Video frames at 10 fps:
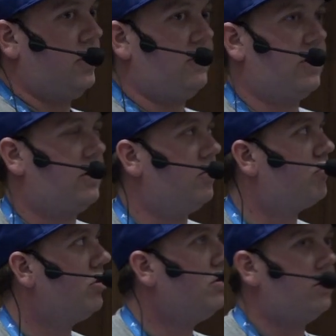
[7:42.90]

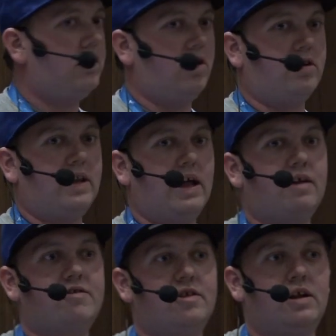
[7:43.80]
execution,
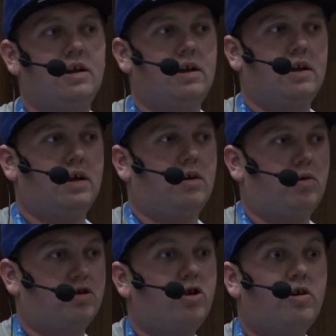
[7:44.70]
attacks
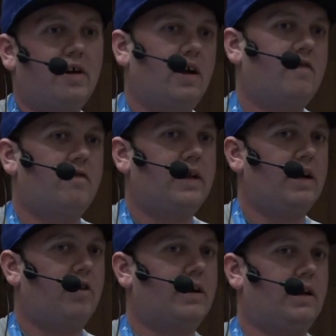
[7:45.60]
or targets
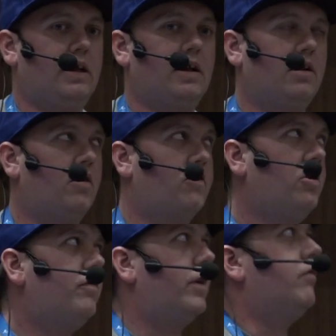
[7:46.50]
directly the server